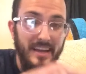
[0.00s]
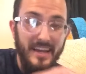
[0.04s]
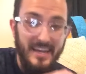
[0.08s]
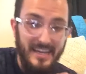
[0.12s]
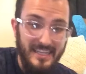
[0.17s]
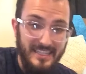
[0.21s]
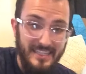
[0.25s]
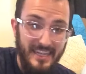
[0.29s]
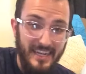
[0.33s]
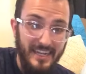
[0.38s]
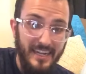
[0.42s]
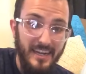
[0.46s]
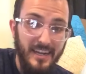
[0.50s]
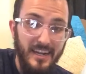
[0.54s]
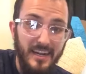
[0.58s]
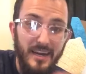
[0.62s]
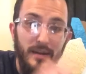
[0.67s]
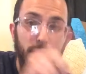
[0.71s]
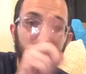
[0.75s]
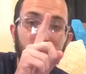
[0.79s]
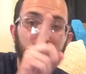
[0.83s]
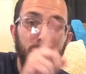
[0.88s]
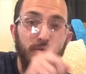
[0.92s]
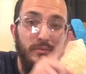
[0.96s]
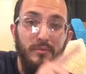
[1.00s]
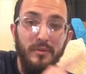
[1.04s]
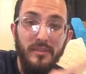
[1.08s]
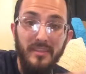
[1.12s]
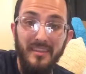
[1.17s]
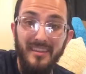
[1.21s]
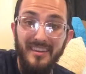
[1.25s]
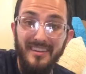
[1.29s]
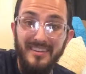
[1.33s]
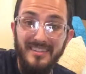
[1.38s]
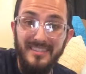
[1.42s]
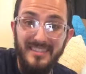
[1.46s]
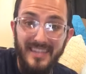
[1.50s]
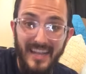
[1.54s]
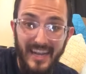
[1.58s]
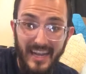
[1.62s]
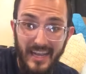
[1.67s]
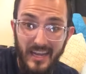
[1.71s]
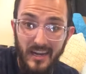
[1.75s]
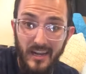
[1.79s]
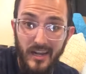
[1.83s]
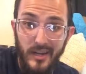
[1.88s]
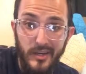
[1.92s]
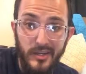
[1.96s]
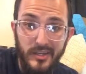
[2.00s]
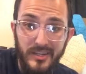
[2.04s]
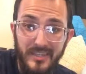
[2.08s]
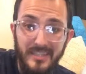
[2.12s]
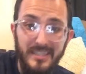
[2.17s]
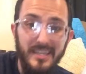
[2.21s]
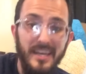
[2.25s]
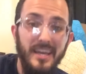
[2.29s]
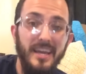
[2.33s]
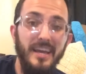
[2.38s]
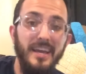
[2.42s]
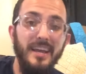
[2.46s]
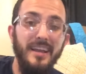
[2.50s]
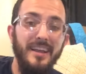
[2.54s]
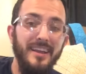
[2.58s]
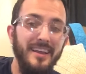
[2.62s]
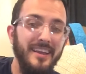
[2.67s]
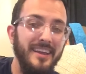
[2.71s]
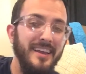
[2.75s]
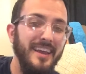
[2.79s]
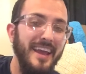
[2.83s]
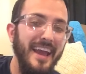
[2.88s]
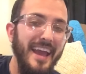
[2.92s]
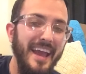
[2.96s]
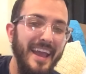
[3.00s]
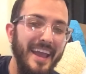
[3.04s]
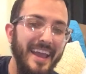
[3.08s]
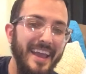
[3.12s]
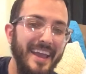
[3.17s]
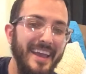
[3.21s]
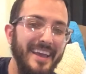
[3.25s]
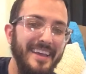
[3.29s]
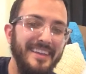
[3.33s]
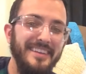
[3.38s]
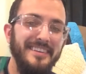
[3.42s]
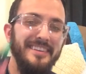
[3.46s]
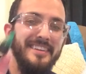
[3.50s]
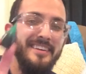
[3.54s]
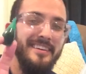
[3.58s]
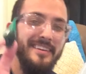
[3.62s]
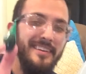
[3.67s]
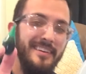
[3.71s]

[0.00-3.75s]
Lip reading: a second cup with a second uncooked egg and